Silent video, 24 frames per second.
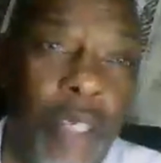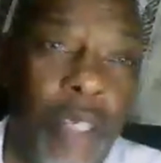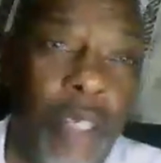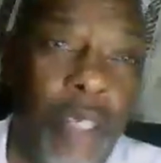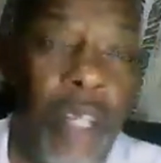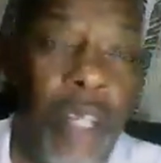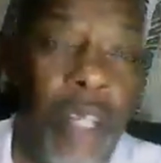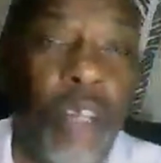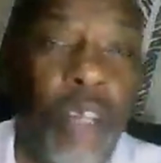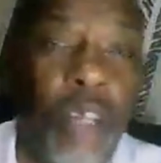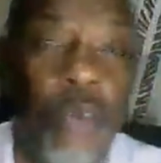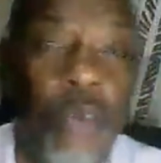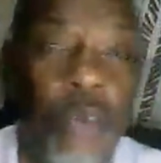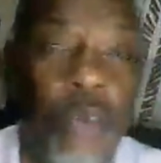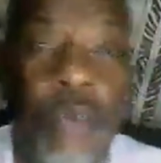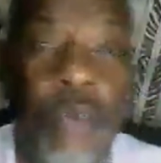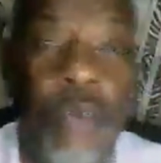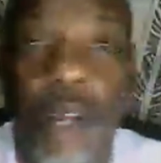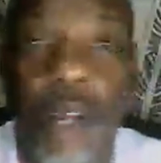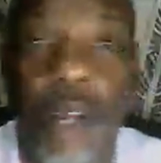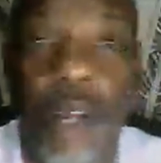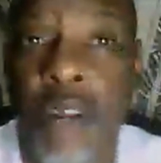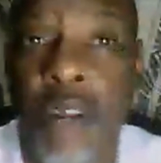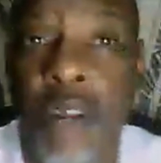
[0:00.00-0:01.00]
They're
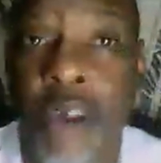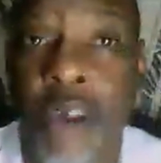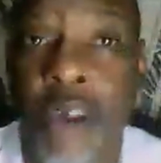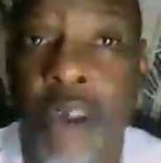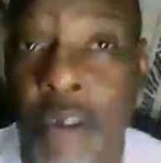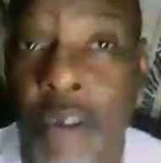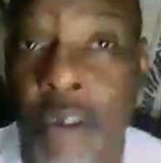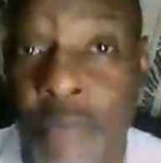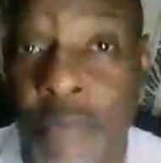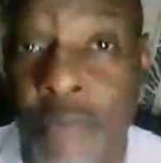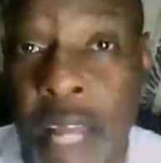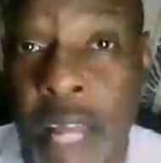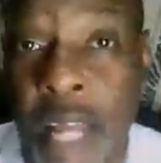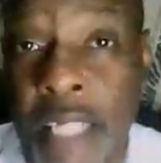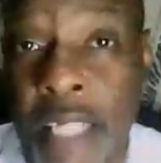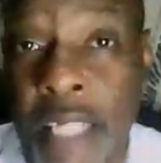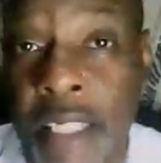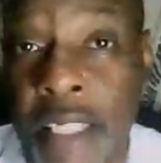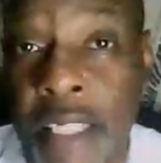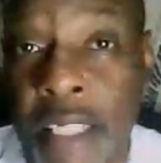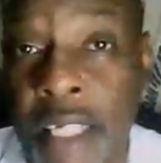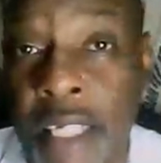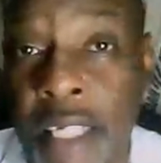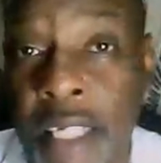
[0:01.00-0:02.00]
longer
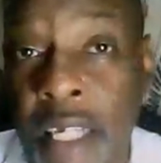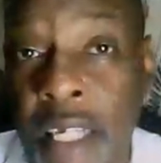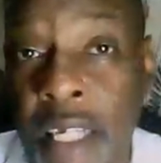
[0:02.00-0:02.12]
flights,